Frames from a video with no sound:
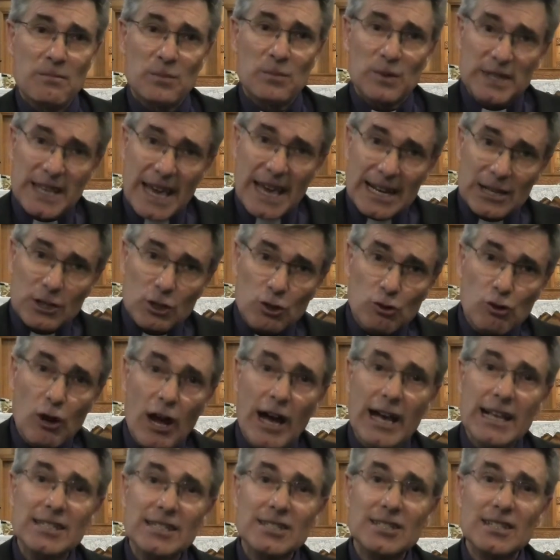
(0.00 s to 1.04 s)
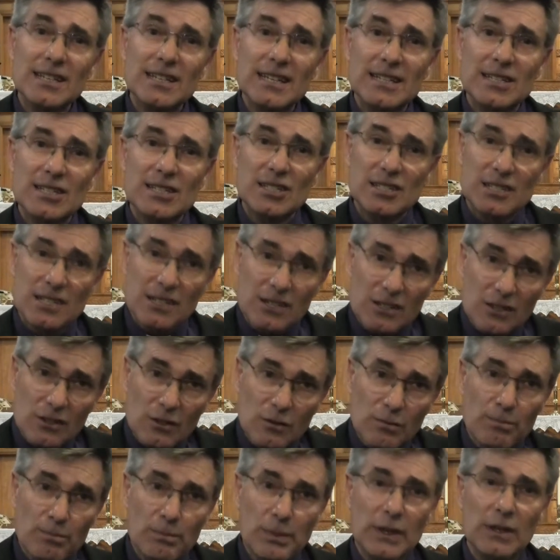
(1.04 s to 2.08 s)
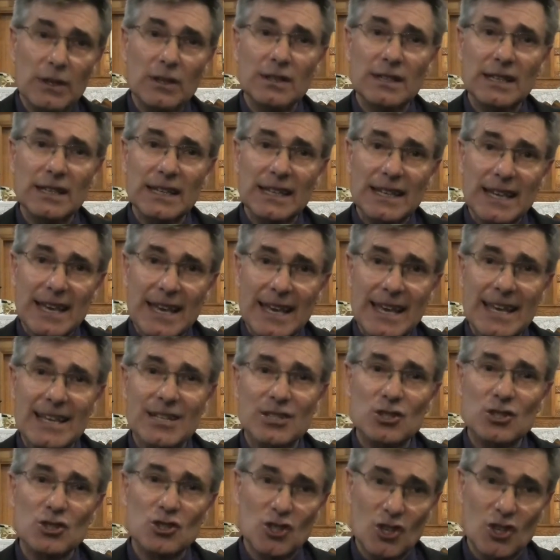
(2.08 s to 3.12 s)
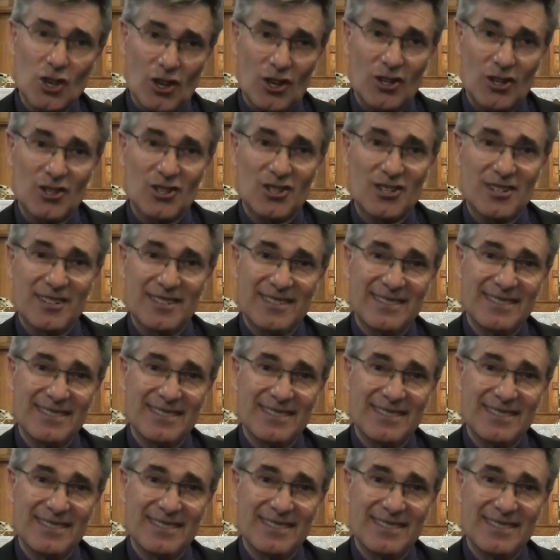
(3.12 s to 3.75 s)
Yet Christ is still building his church.